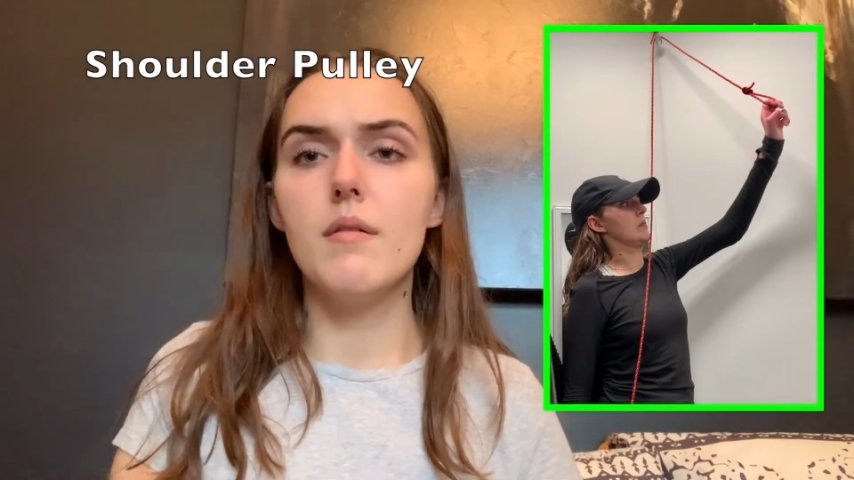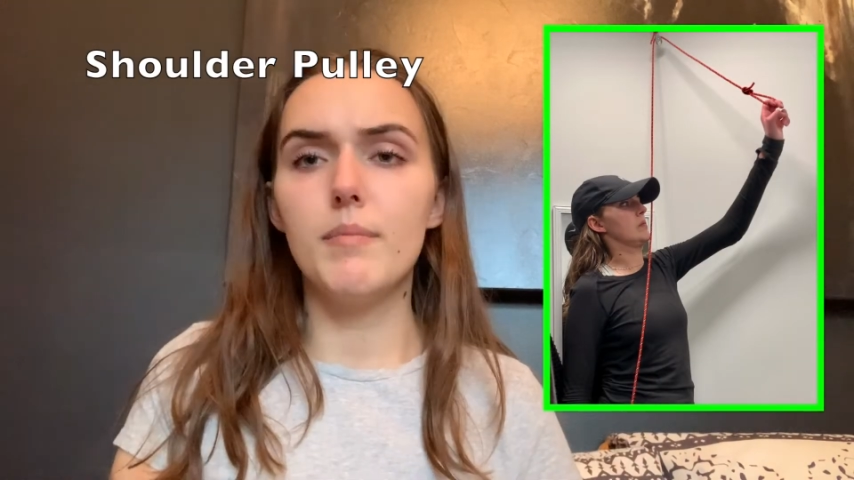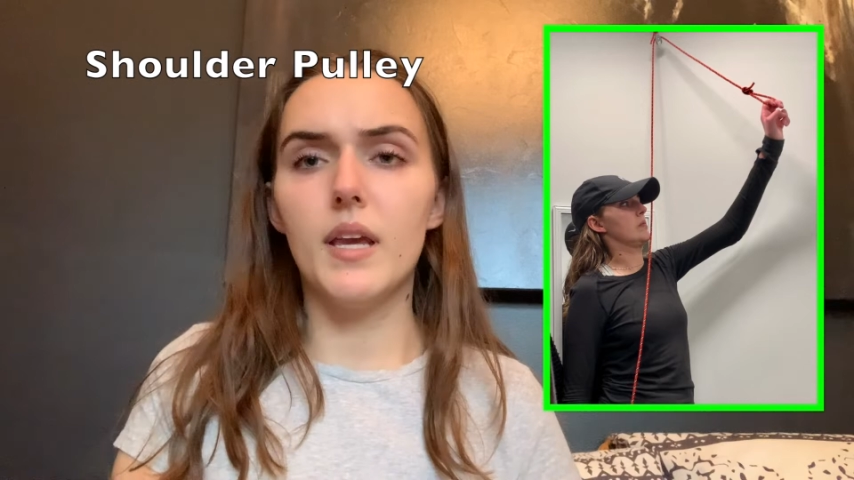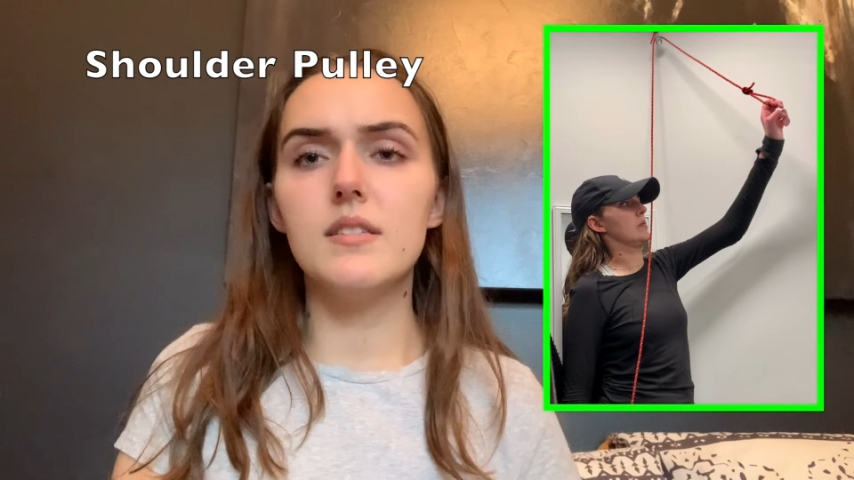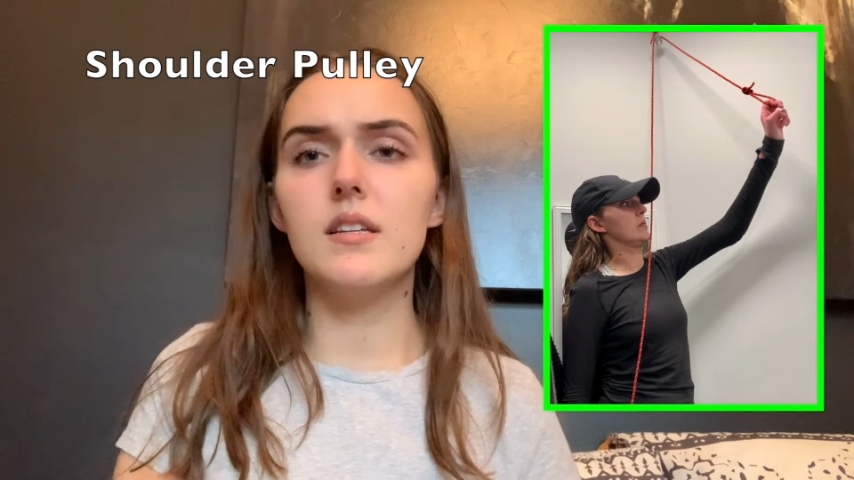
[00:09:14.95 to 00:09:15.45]

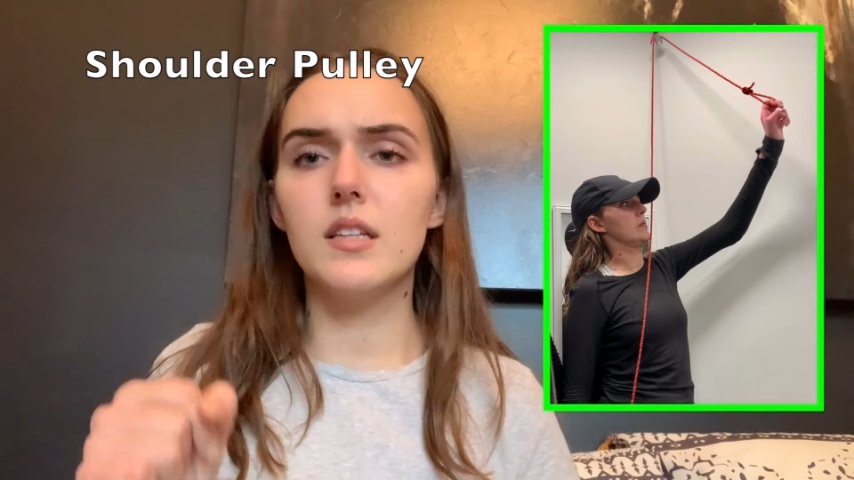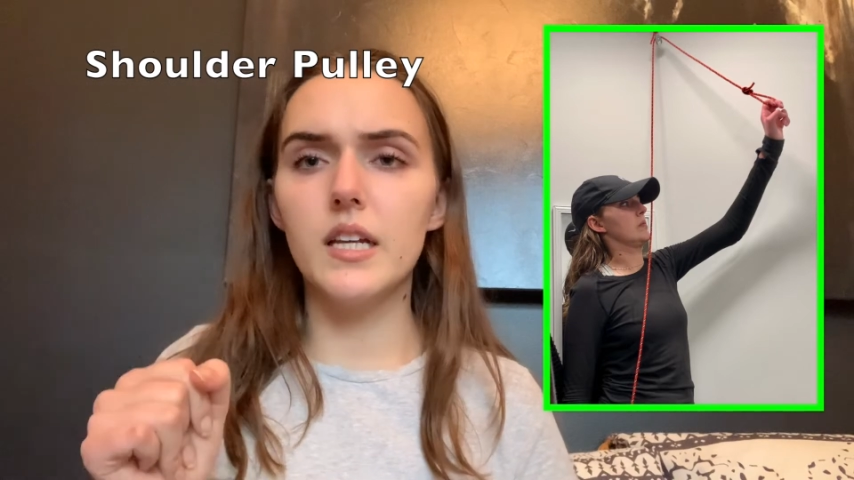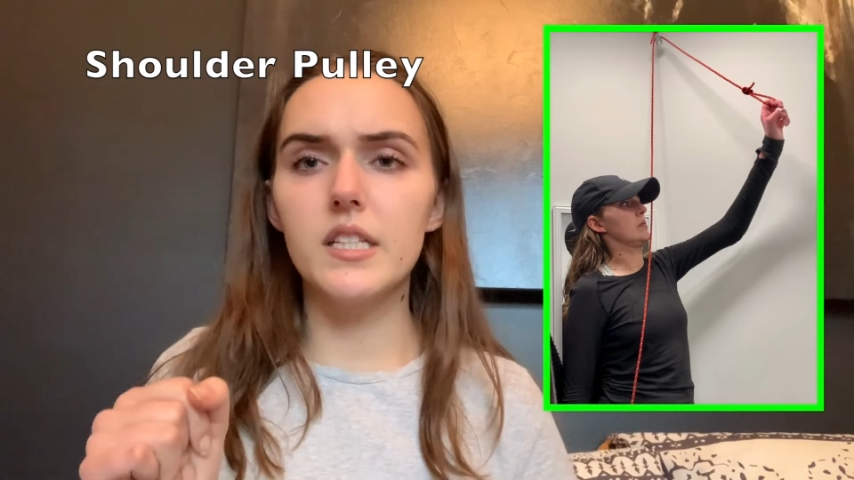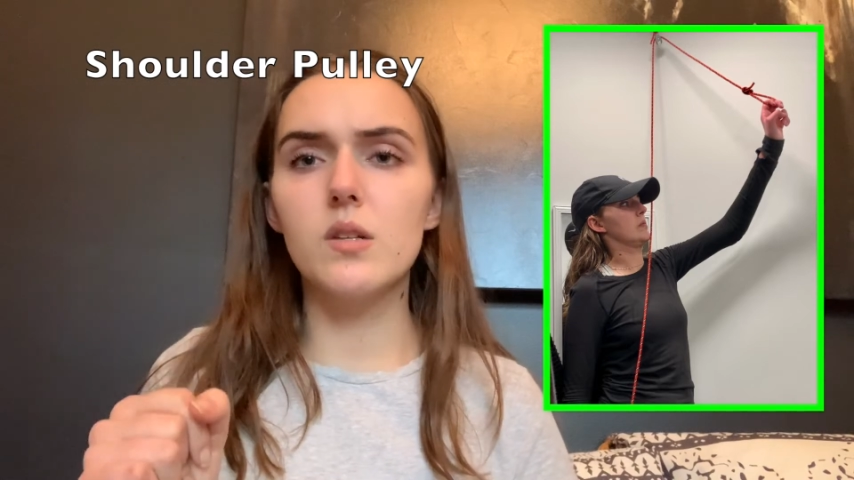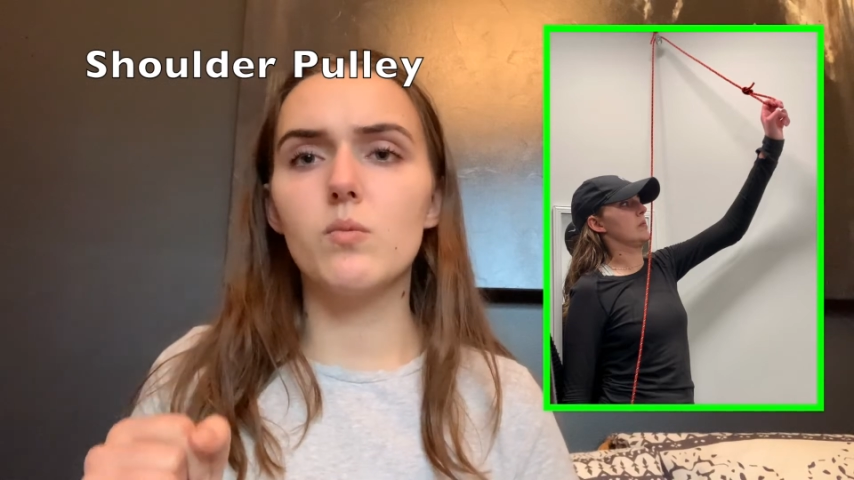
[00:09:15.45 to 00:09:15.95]
Basically
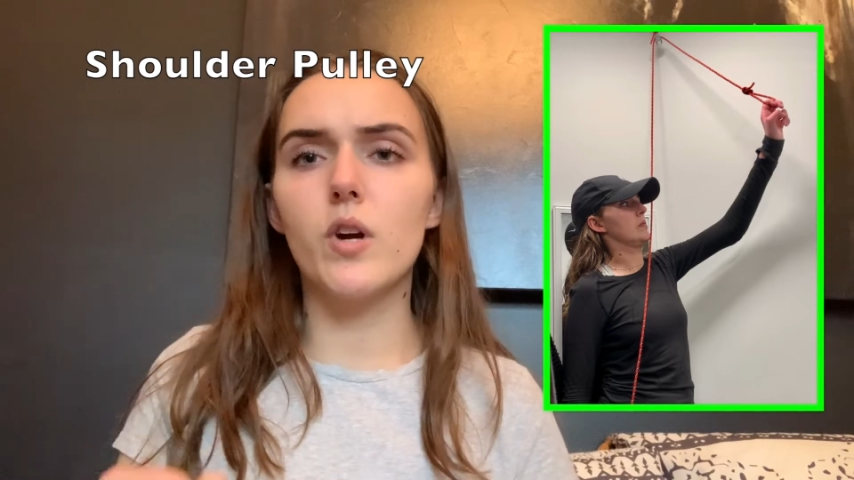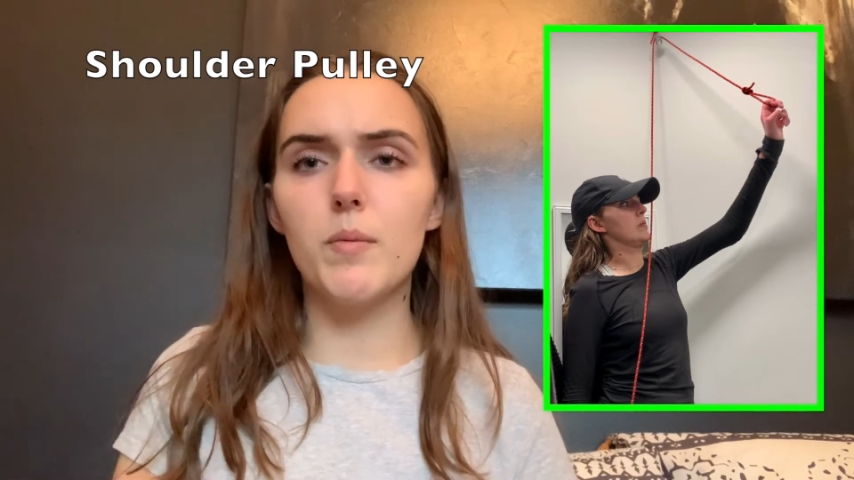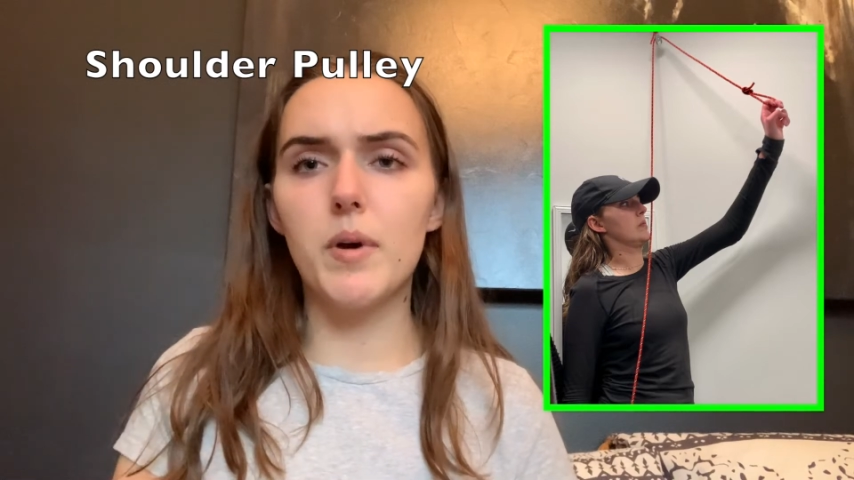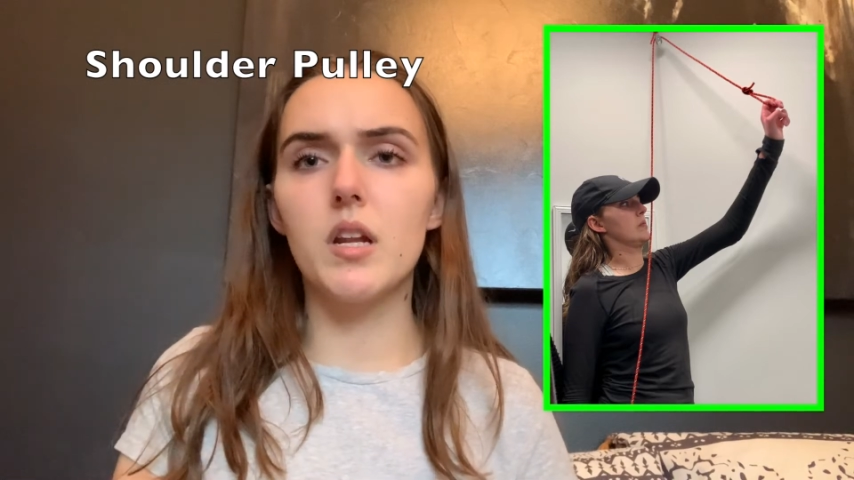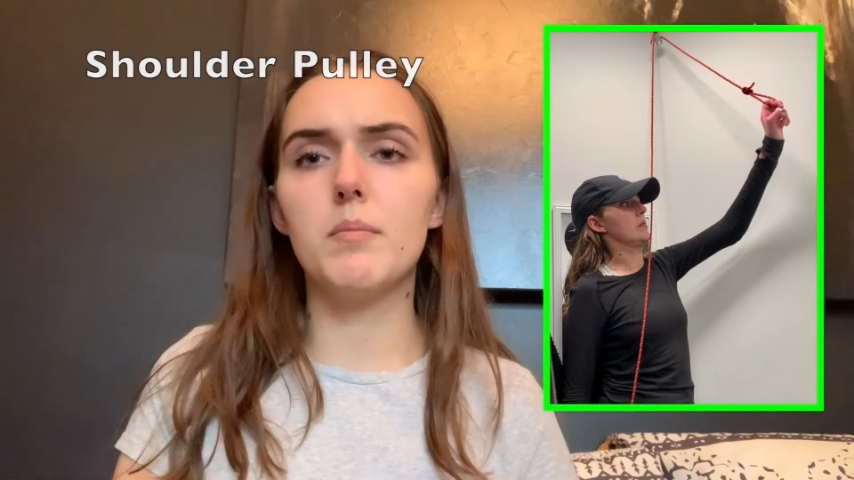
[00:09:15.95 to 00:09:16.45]
it's a
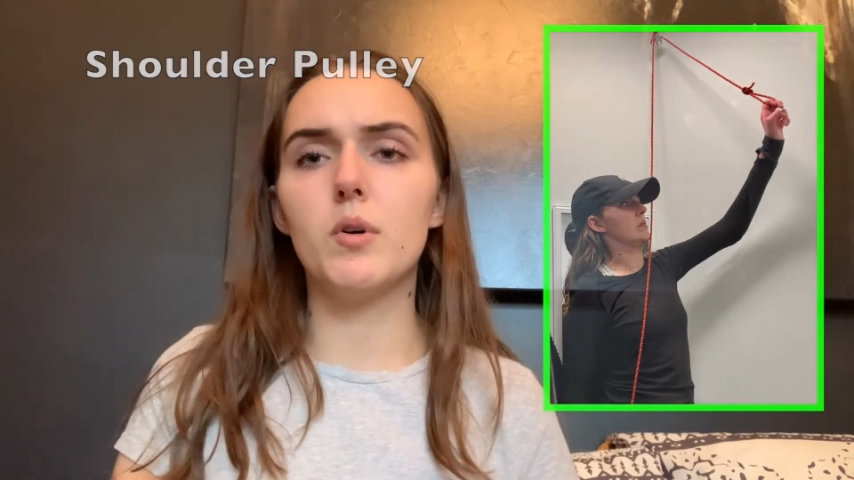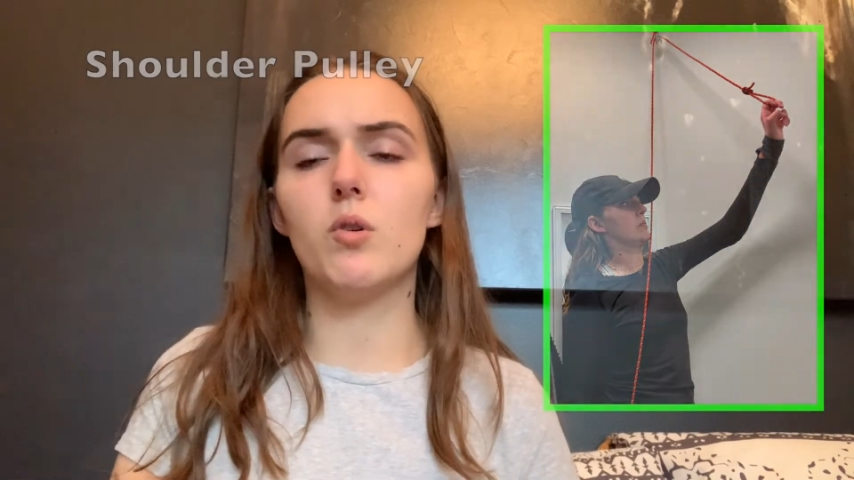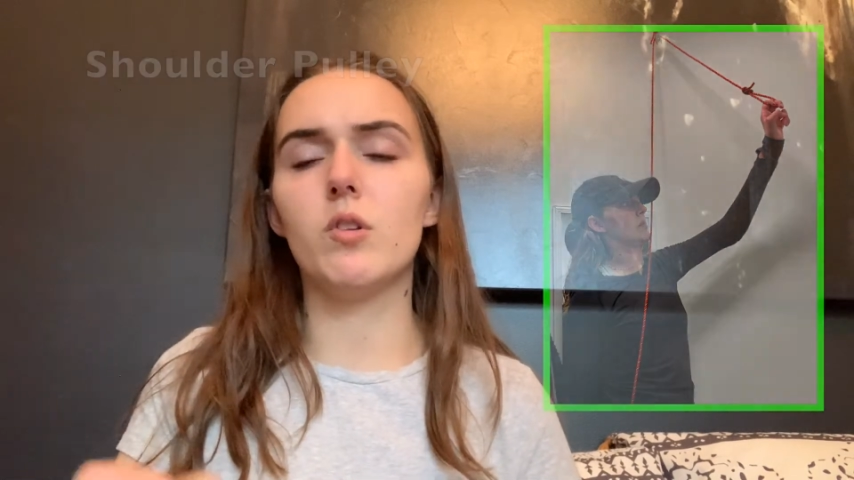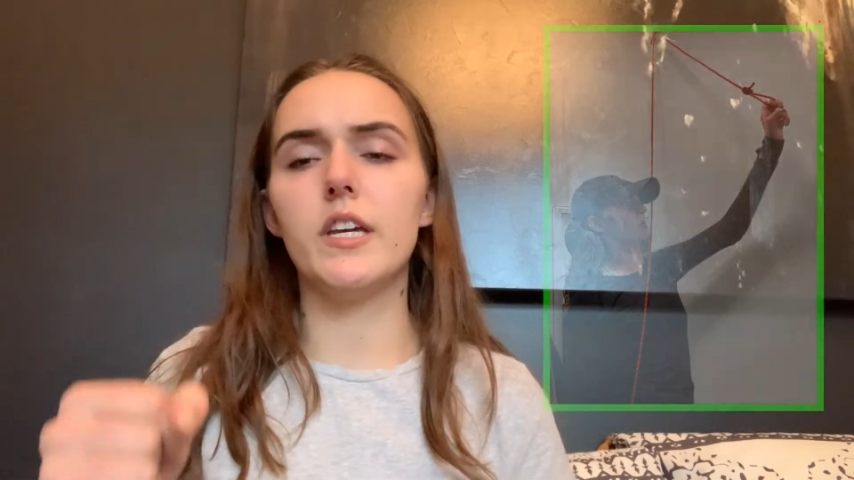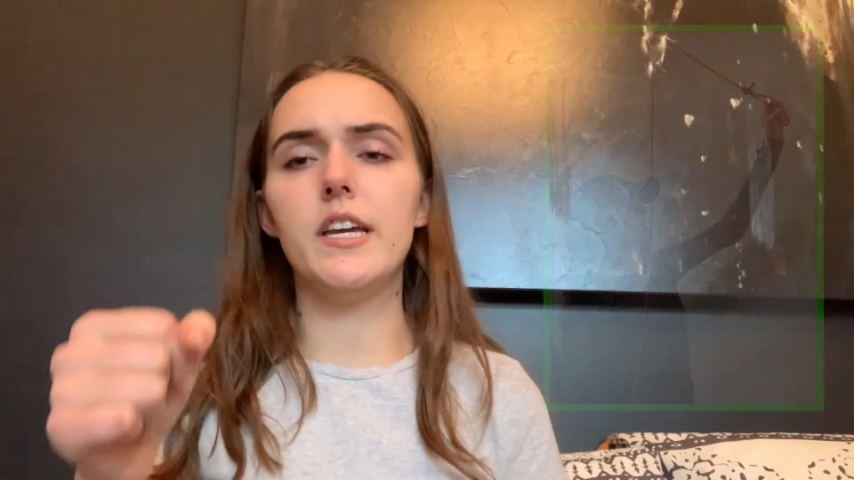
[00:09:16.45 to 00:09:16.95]
rope on a
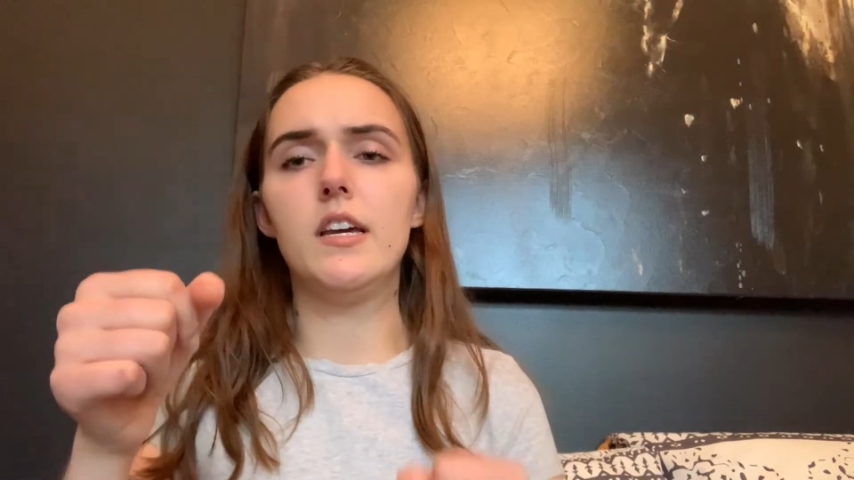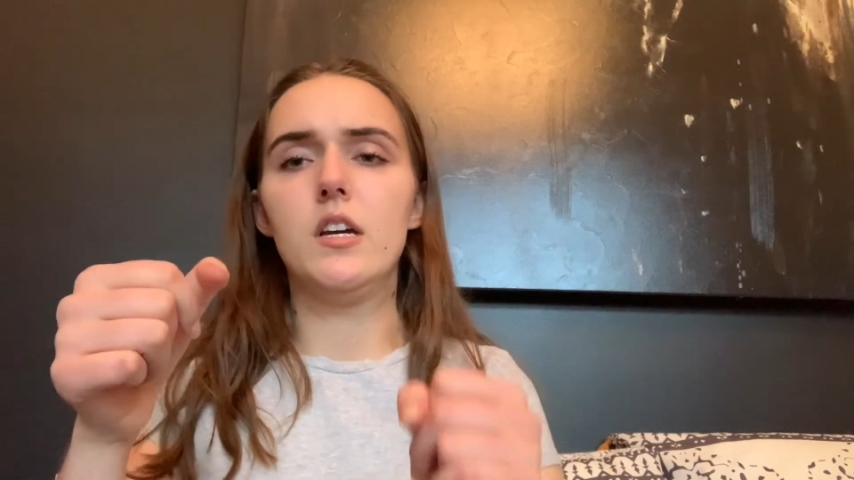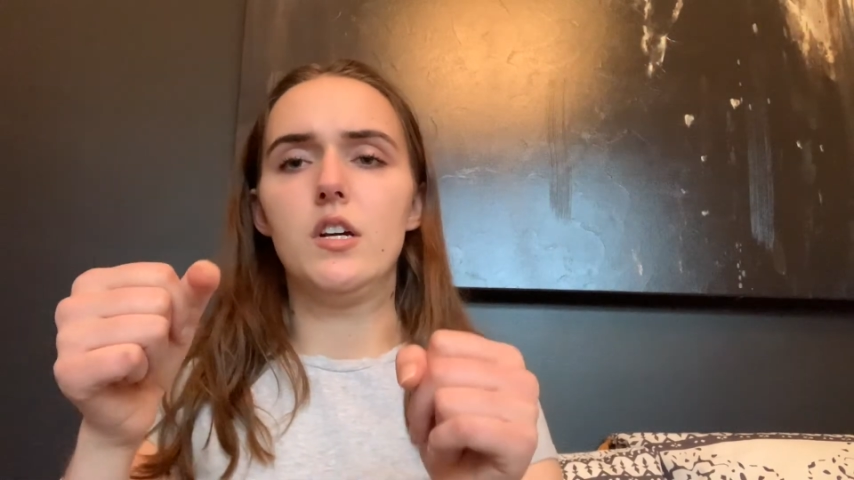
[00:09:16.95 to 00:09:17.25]
pulley,